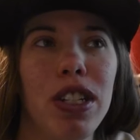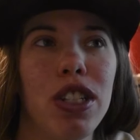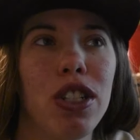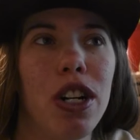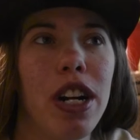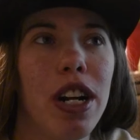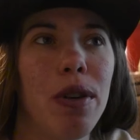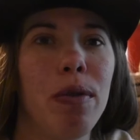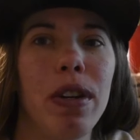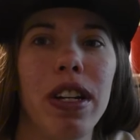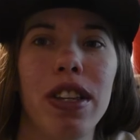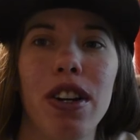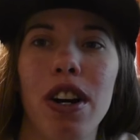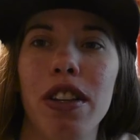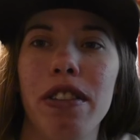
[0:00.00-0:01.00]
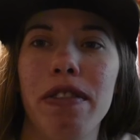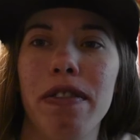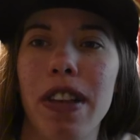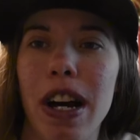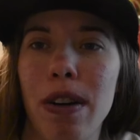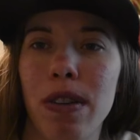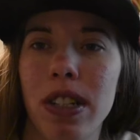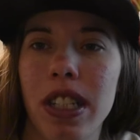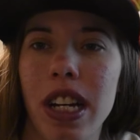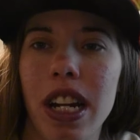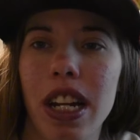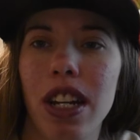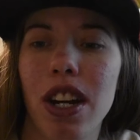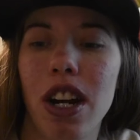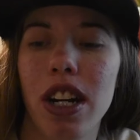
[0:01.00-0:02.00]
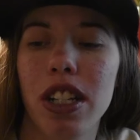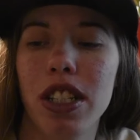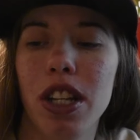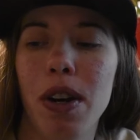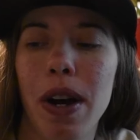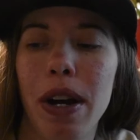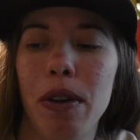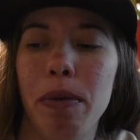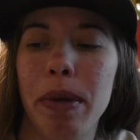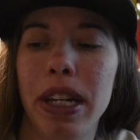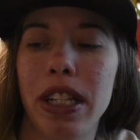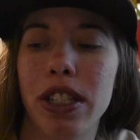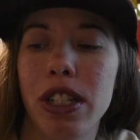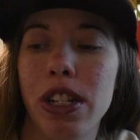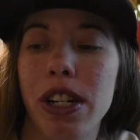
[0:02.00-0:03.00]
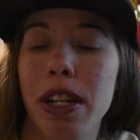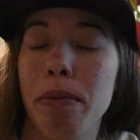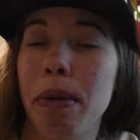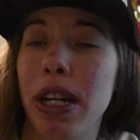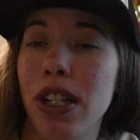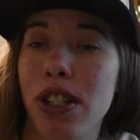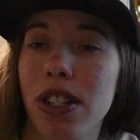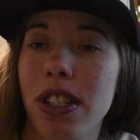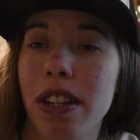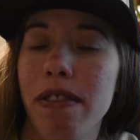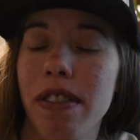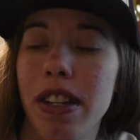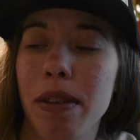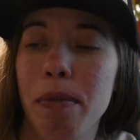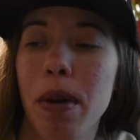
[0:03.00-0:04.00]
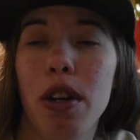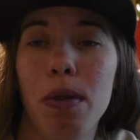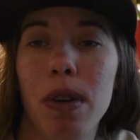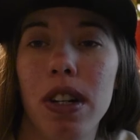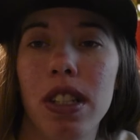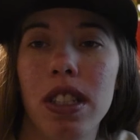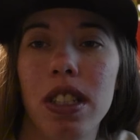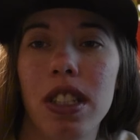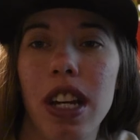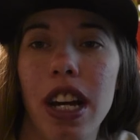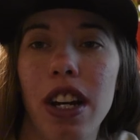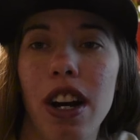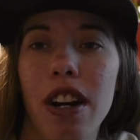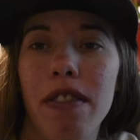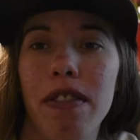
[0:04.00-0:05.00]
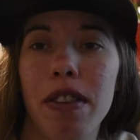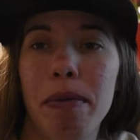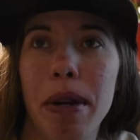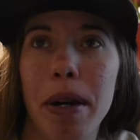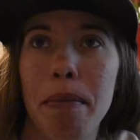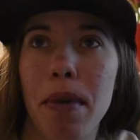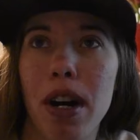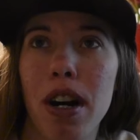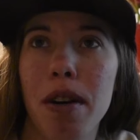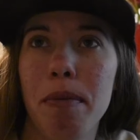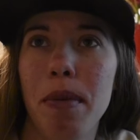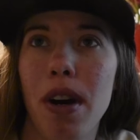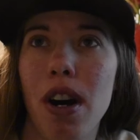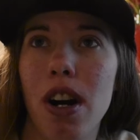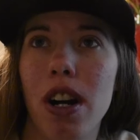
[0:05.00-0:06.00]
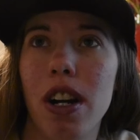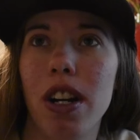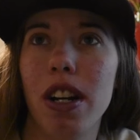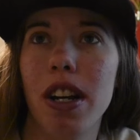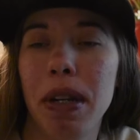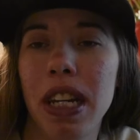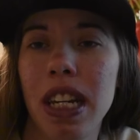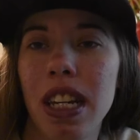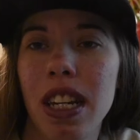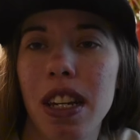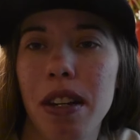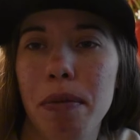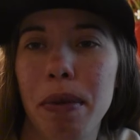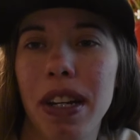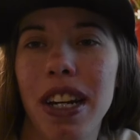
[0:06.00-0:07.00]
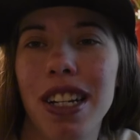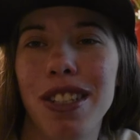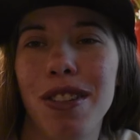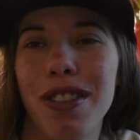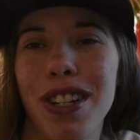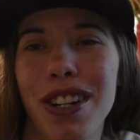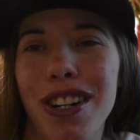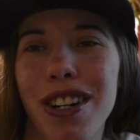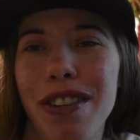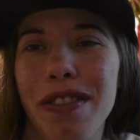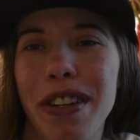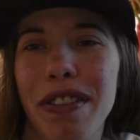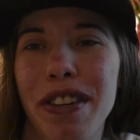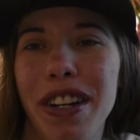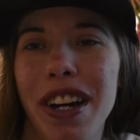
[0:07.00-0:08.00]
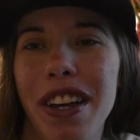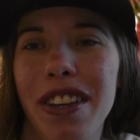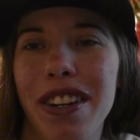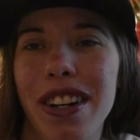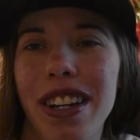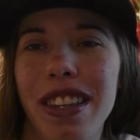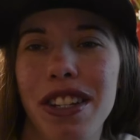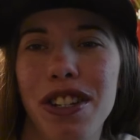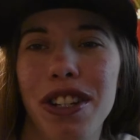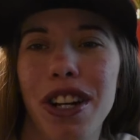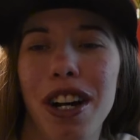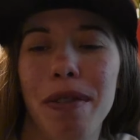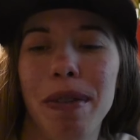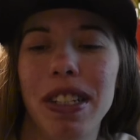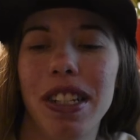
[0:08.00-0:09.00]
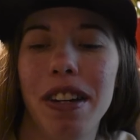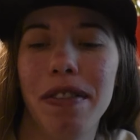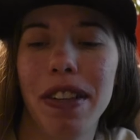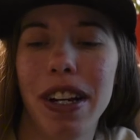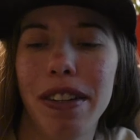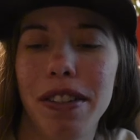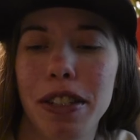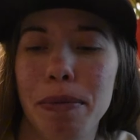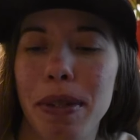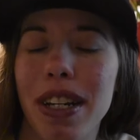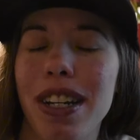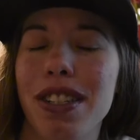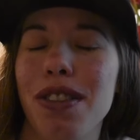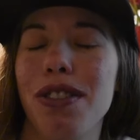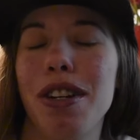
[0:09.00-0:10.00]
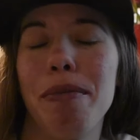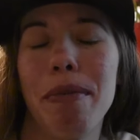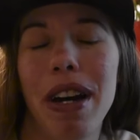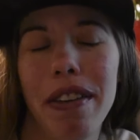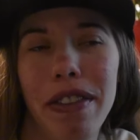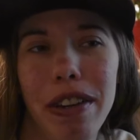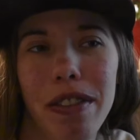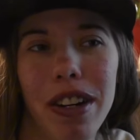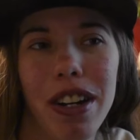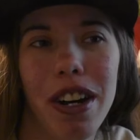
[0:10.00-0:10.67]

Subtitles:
to start out with all the flowers that I got, so I will be inserting pictures of them. The ones I got from my mom are pink because those are her favorite color, and then she got me sunflowers because those are my favorite